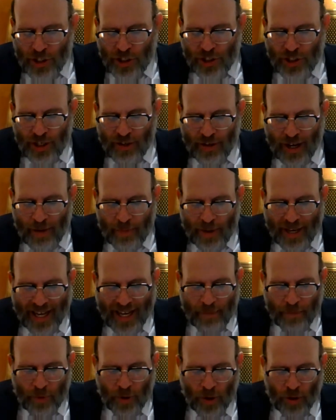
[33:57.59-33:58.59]
shir abba
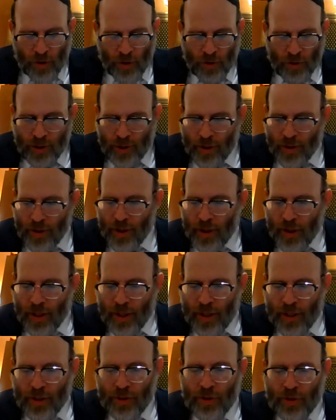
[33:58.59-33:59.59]
amot
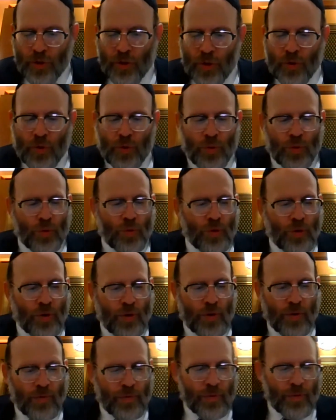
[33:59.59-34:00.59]

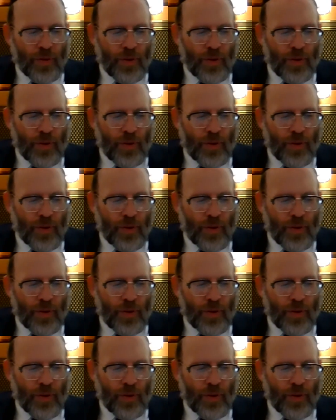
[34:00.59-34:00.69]
to